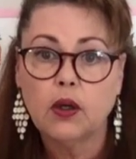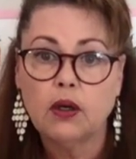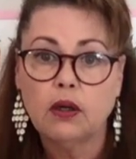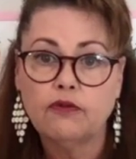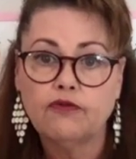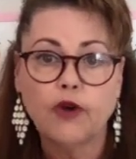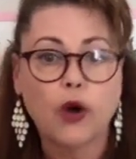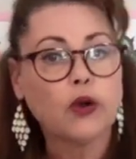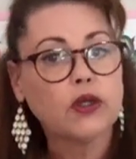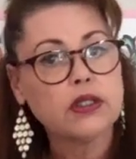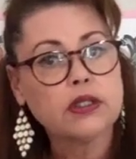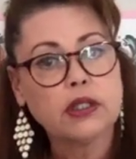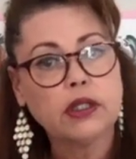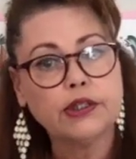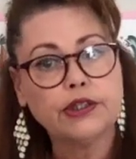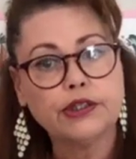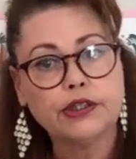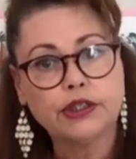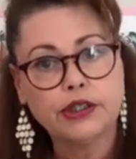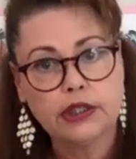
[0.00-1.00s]
Focus
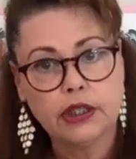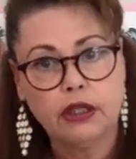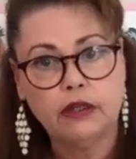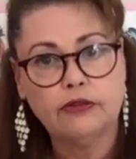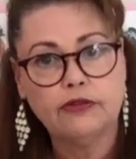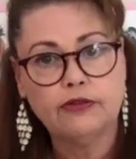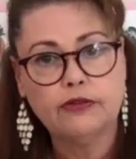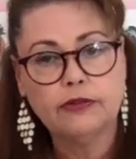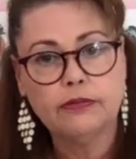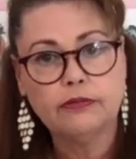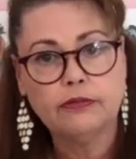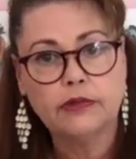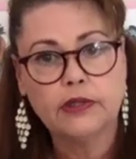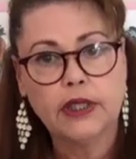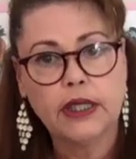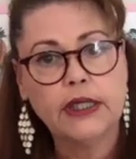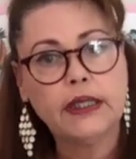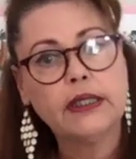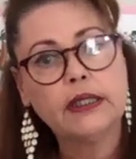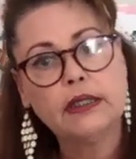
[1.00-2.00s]
on yourself
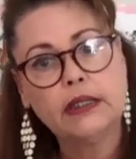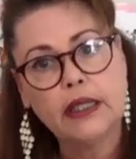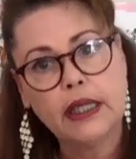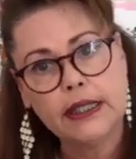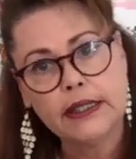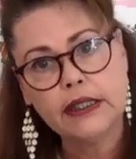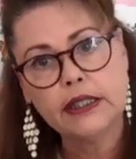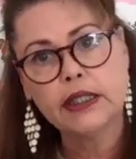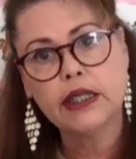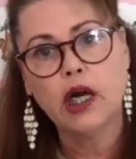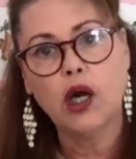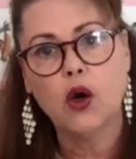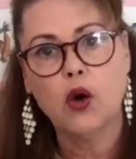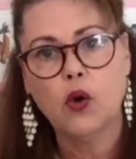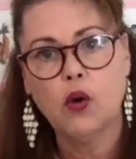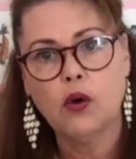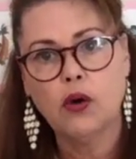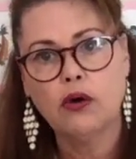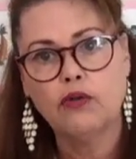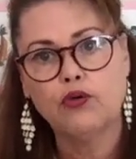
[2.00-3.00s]
and let
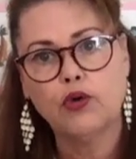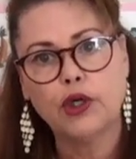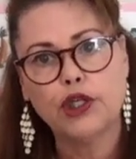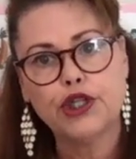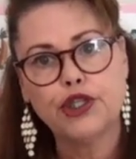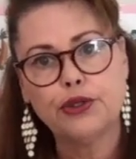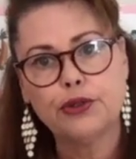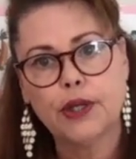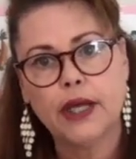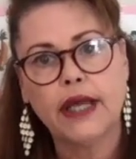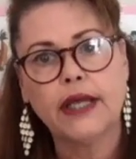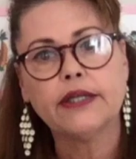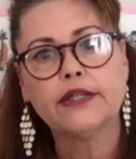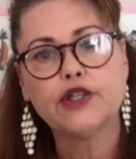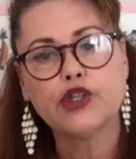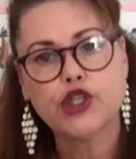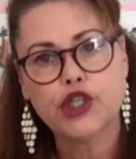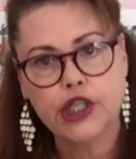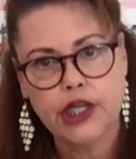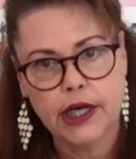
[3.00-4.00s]
go of what you can't
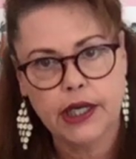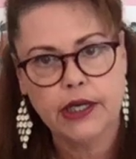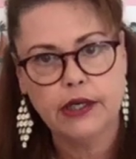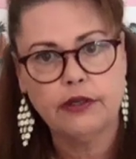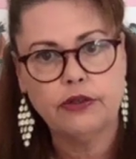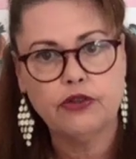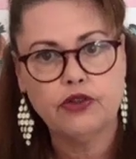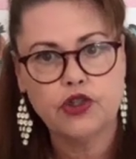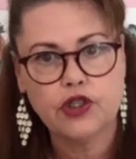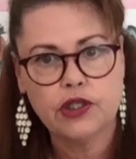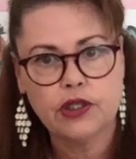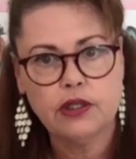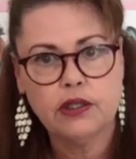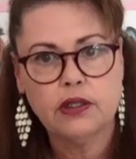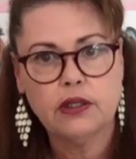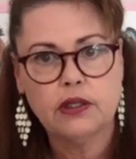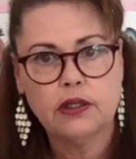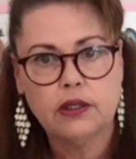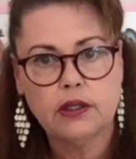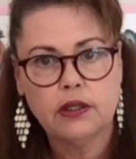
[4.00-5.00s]
change.
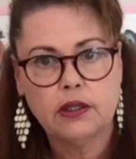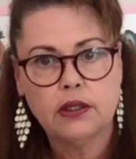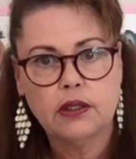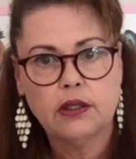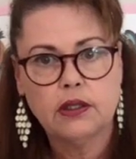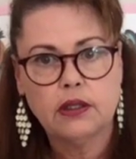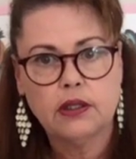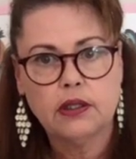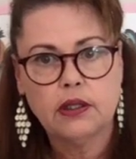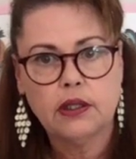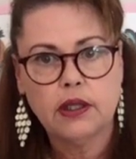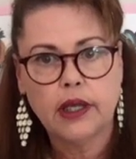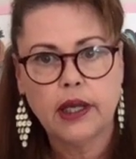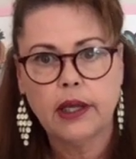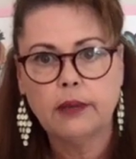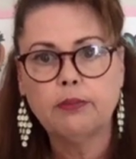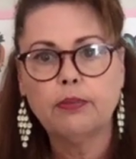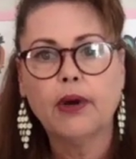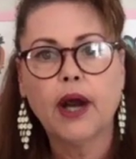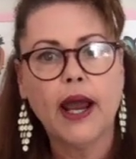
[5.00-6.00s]

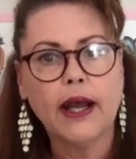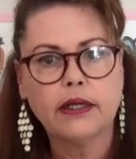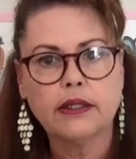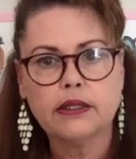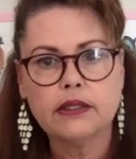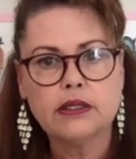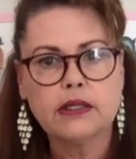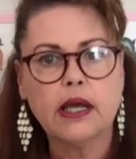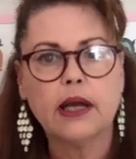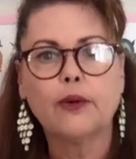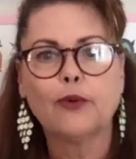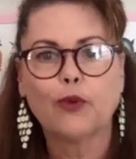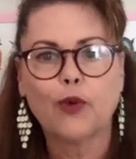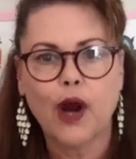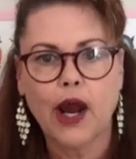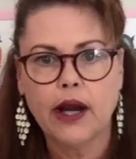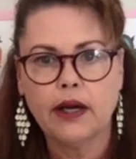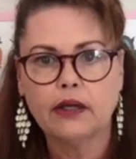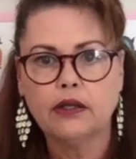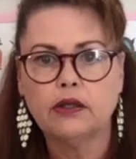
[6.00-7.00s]
And practice that
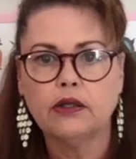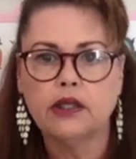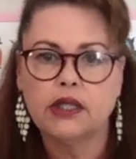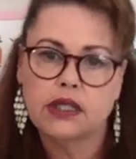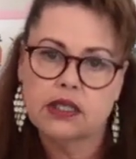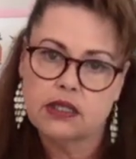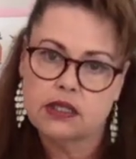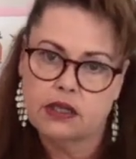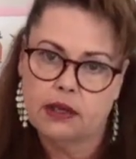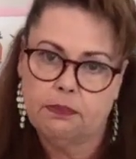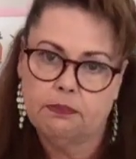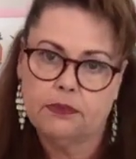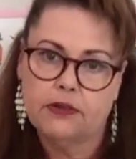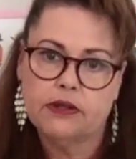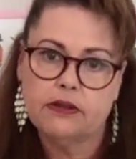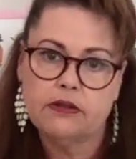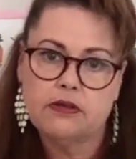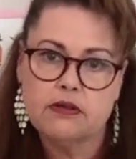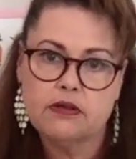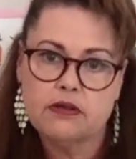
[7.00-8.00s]
radical
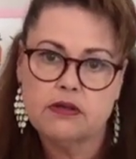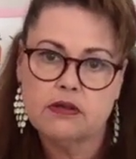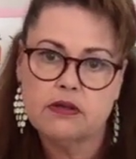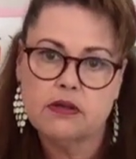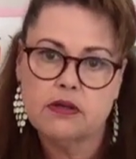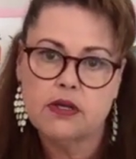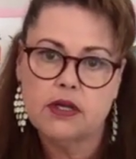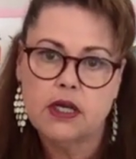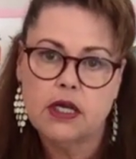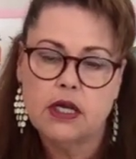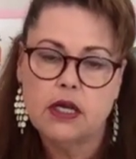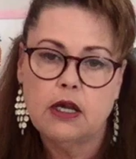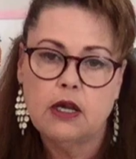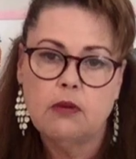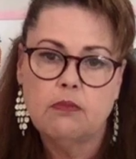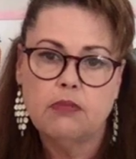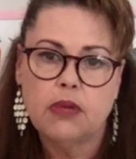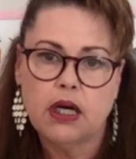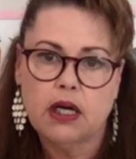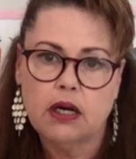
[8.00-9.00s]
acceptance.
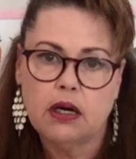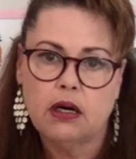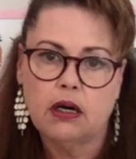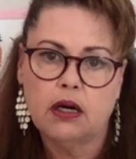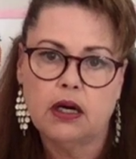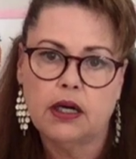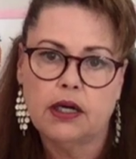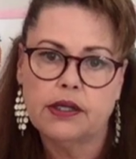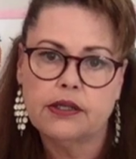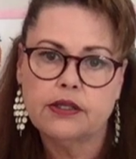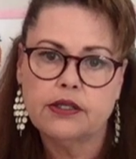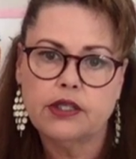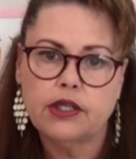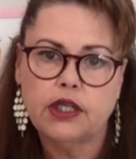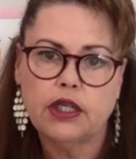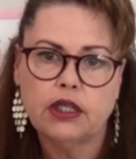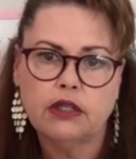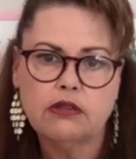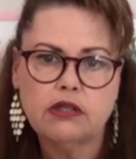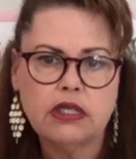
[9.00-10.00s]
Because,
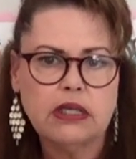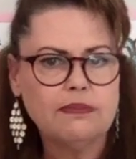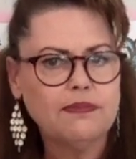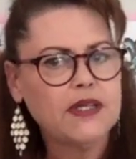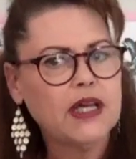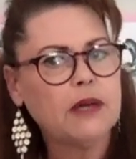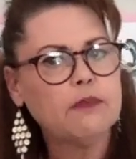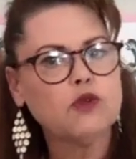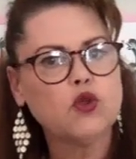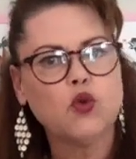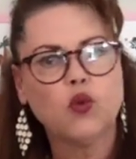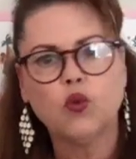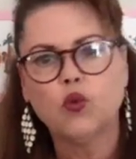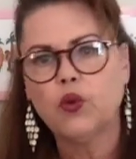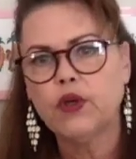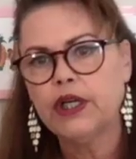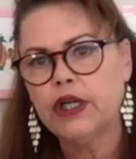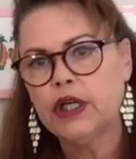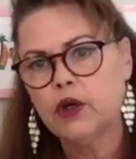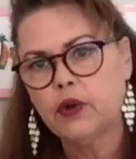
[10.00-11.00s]
sometimes when
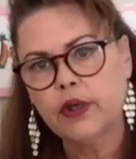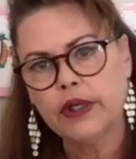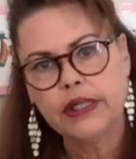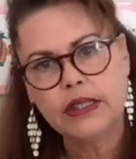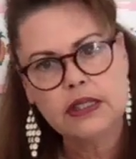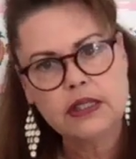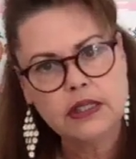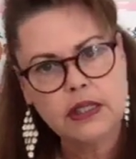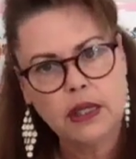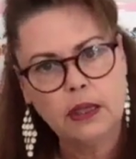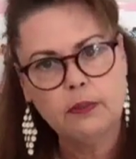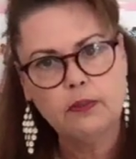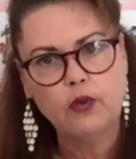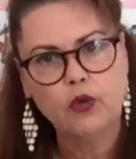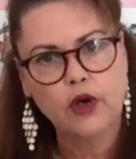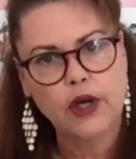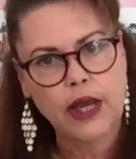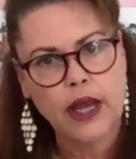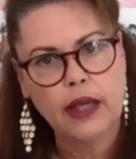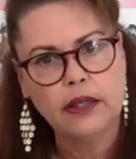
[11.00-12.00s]
we don't accept
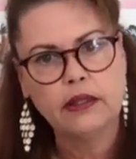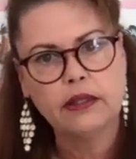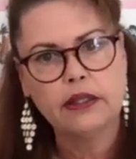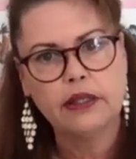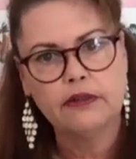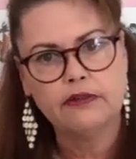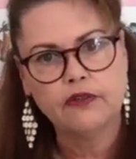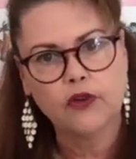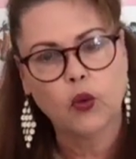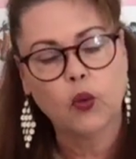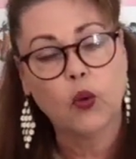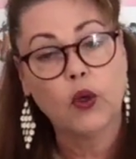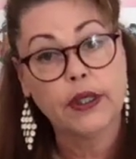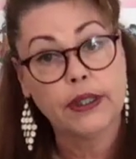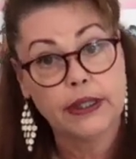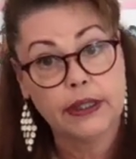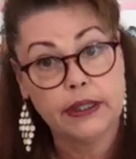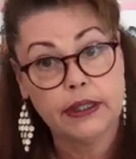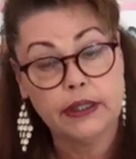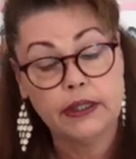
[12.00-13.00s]
reality for what
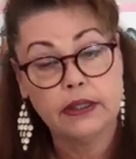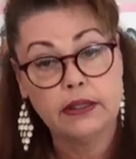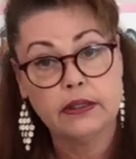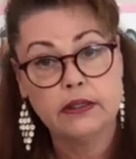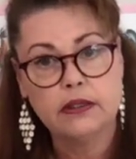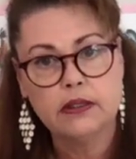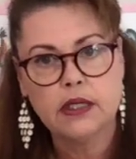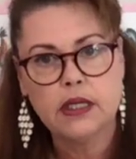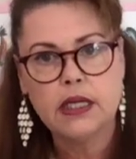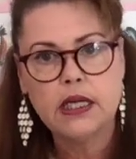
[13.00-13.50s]
it is,